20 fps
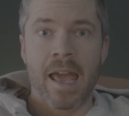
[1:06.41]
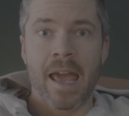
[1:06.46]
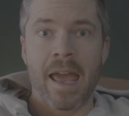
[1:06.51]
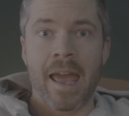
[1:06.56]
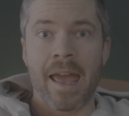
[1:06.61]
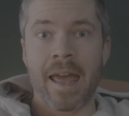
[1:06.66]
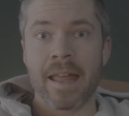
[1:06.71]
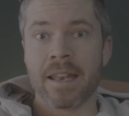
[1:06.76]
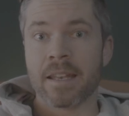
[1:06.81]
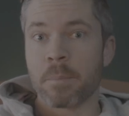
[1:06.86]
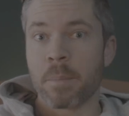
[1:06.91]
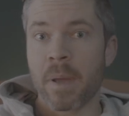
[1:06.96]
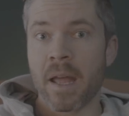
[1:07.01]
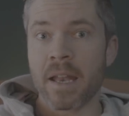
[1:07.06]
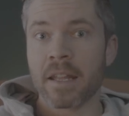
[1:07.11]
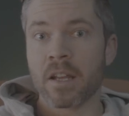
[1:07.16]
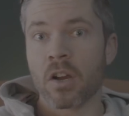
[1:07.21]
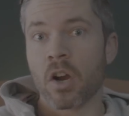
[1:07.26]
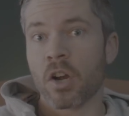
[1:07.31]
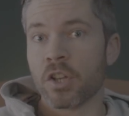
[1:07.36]
And
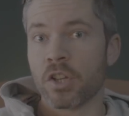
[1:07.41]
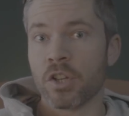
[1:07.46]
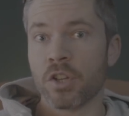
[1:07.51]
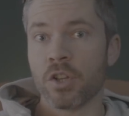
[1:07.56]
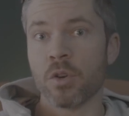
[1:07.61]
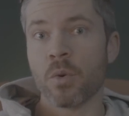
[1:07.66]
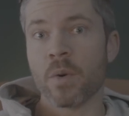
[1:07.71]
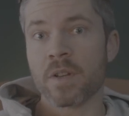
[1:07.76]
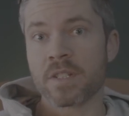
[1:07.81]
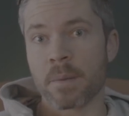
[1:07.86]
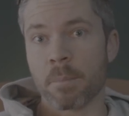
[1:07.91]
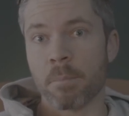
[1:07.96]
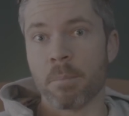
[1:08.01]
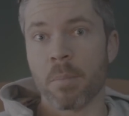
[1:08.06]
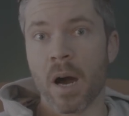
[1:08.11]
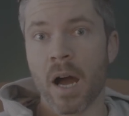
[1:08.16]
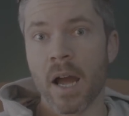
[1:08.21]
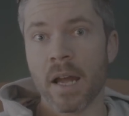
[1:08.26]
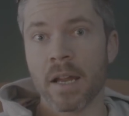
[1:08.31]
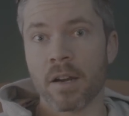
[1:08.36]
depending on you as a
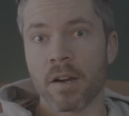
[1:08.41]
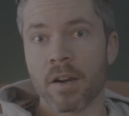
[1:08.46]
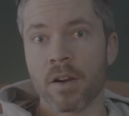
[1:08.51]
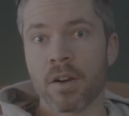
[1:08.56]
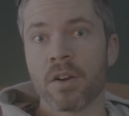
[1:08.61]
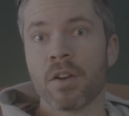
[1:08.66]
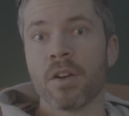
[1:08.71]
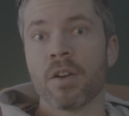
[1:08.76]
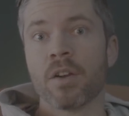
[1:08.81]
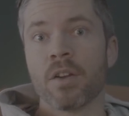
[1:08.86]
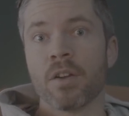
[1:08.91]
buyer,